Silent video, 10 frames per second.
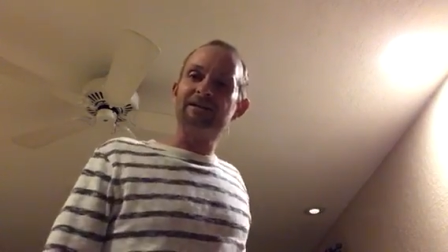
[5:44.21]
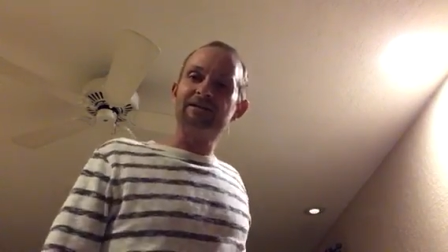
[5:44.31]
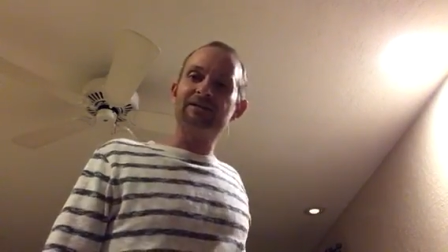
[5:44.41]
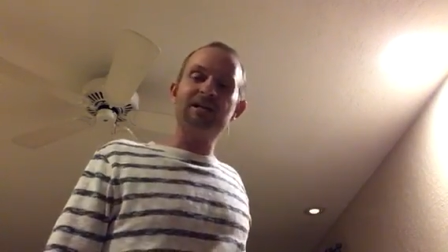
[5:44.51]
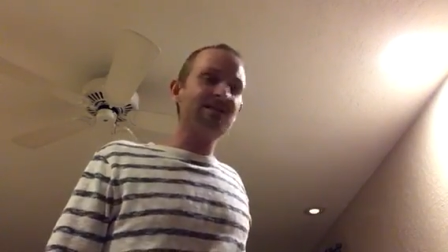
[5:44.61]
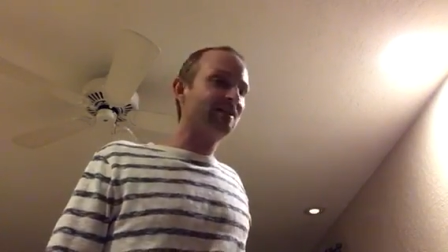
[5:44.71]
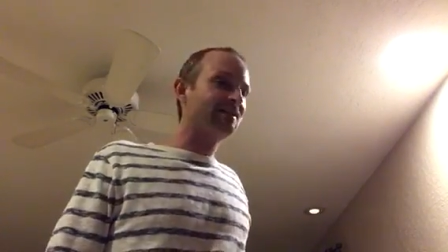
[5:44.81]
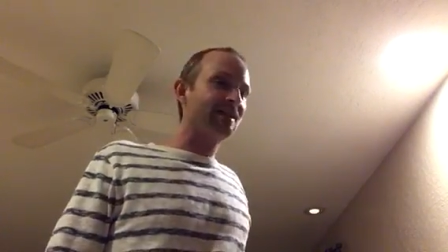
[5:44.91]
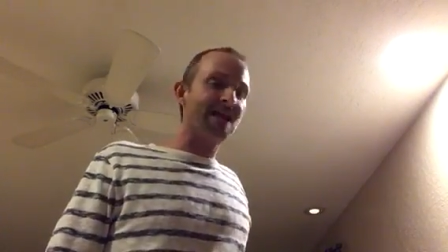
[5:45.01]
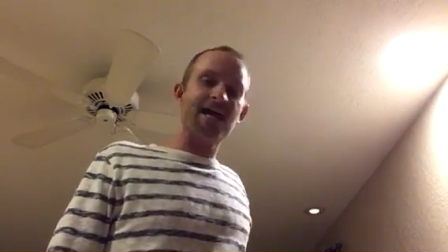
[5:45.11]

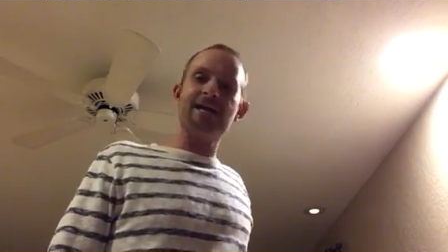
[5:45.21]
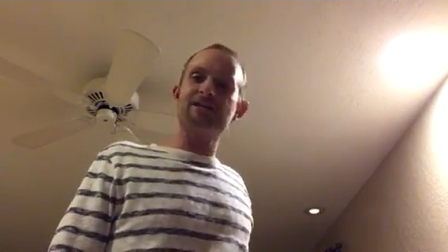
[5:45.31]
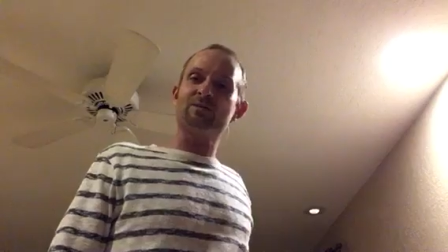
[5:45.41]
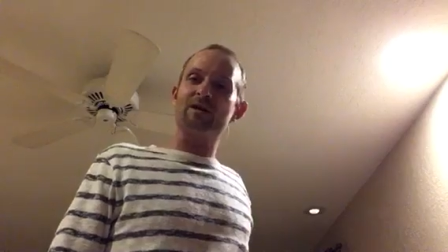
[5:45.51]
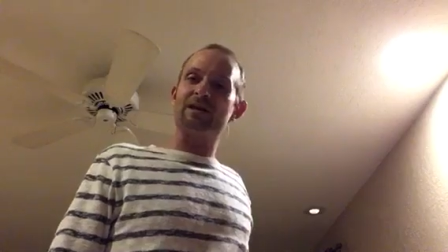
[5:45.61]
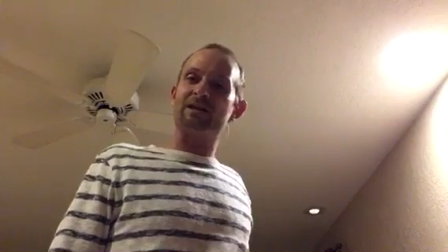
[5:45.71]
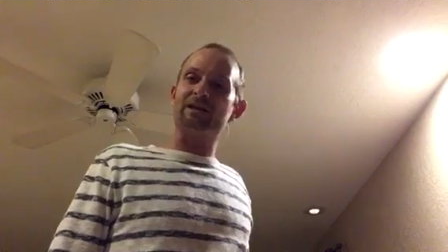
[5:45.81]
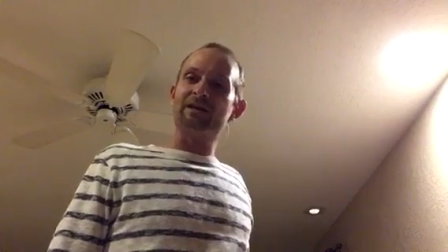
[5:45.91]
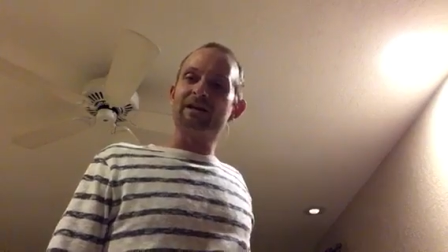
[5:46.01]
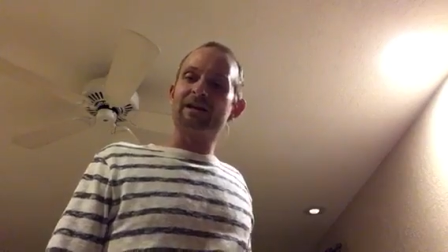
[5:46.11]
Jesus of Nazareth.
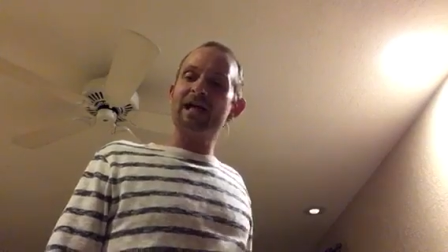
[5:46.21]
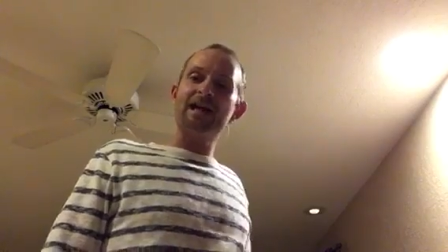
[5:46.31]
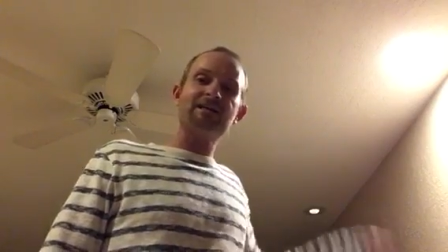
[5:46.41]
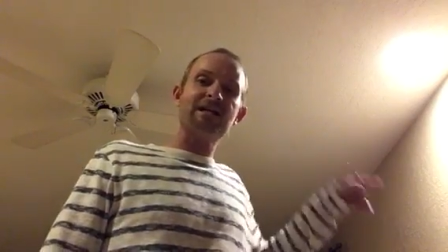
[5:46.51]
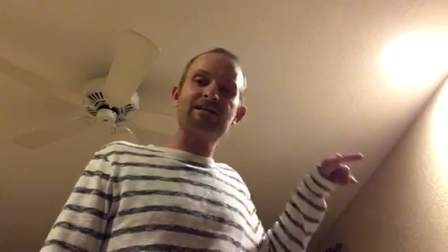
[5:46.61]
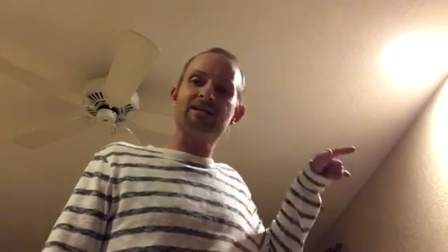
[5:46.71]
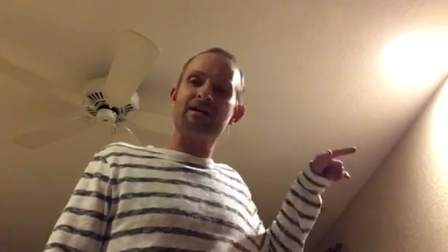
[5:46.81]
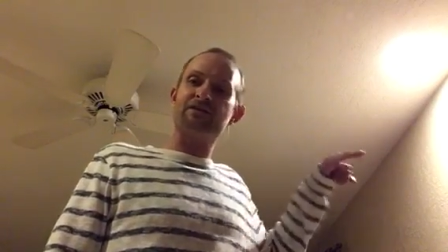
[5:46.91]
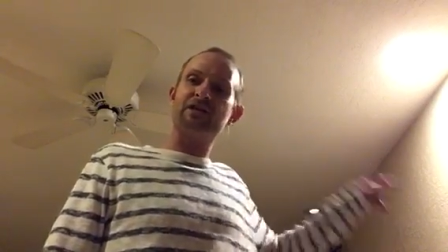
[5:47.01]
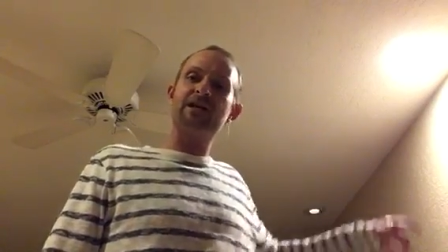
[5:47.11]
Gladys has
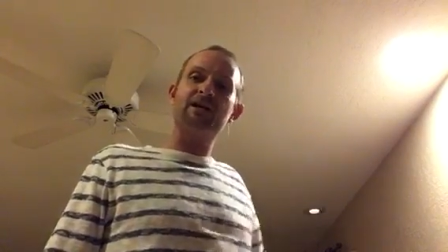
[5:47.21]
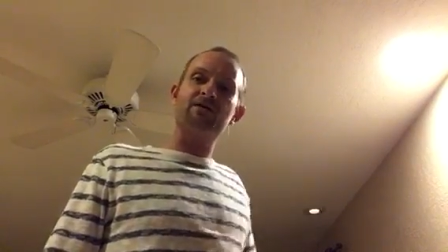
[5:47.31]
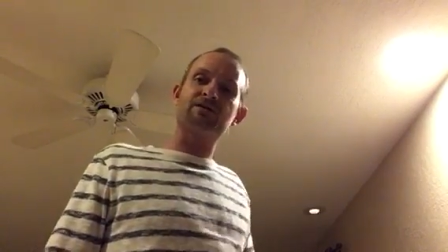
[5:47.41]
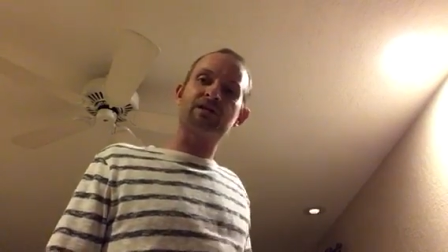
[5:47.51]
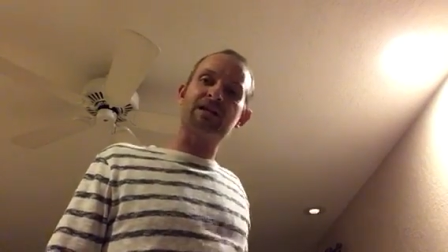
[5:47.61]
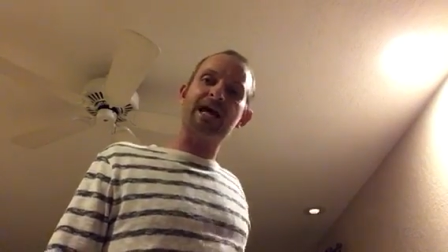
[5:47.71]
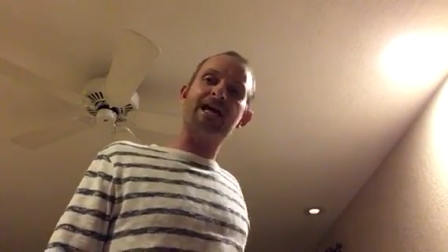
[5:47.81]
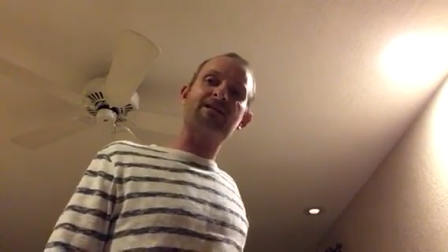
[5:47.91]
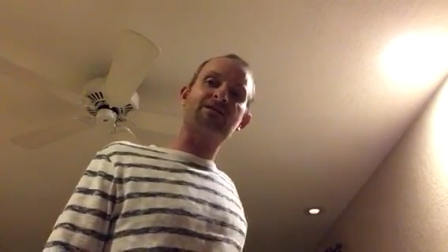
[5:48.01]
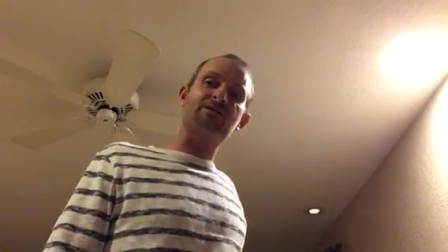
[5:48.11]
enough Cheetos to
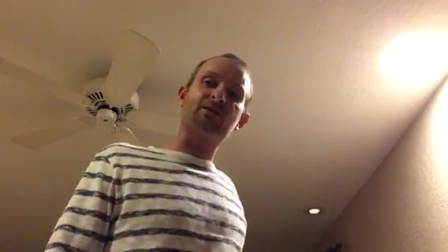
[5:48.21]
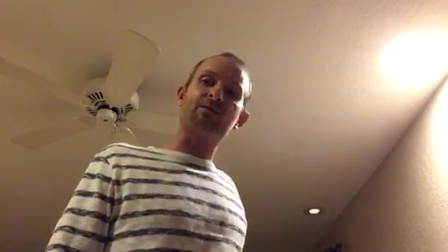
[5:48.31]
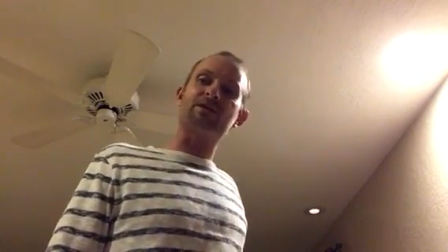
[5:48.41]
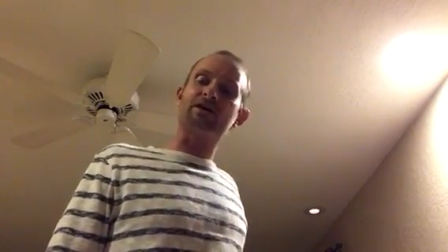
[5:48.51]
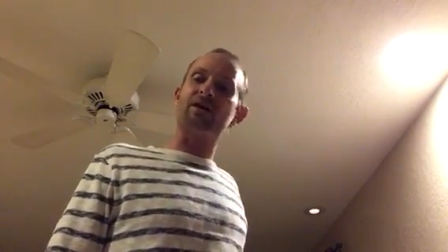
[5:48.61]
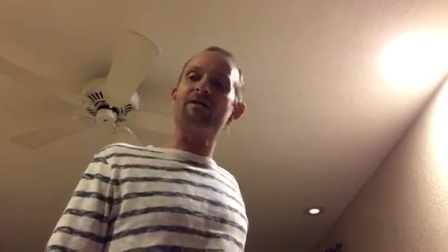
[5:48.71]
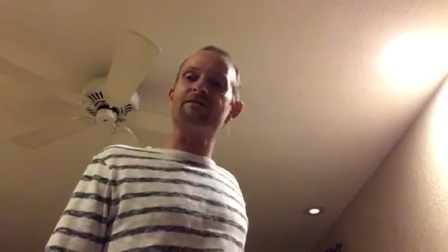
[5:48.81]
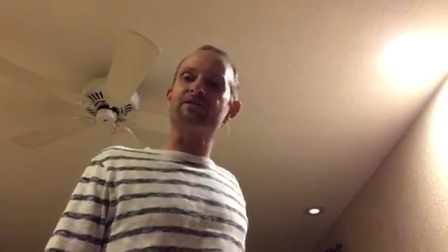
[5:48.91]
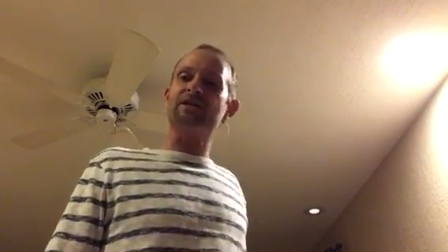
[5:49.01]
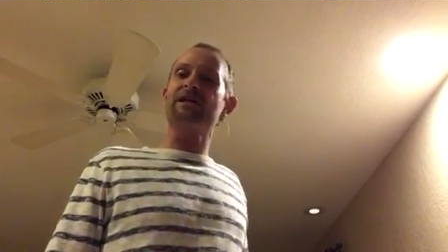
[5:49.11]
last till the return
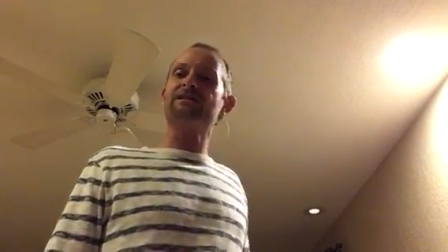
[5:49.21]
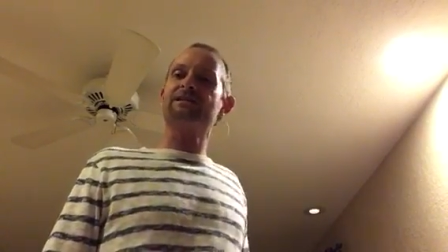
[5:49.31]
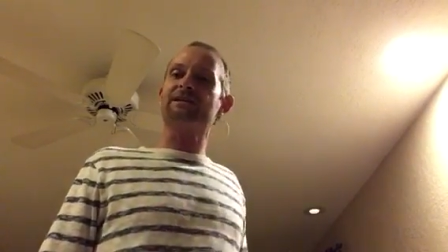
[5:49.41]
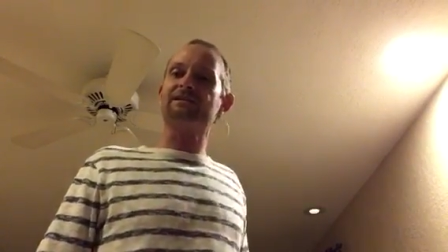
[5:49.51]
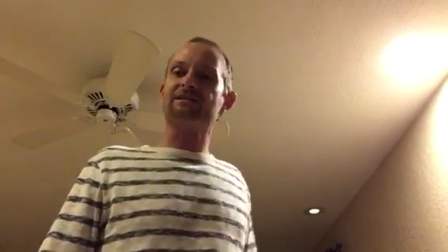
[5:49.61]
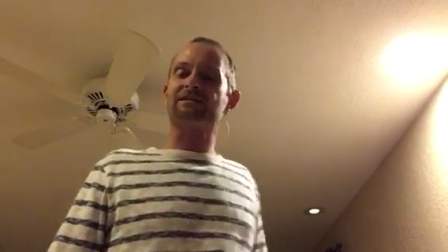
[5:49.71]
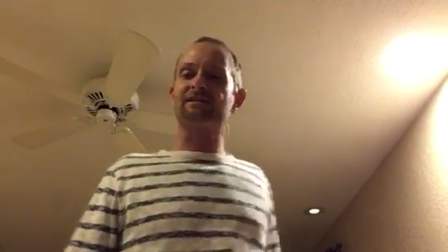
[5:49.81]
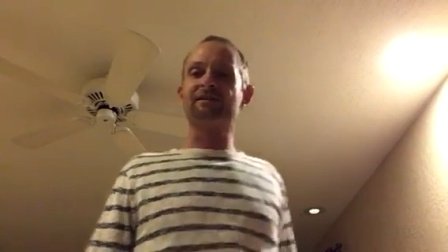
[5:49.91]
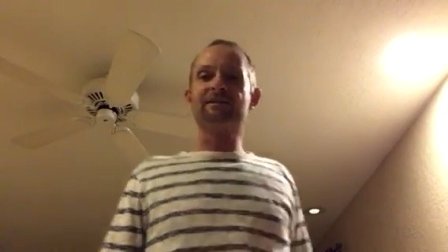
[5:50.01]
of Jesus.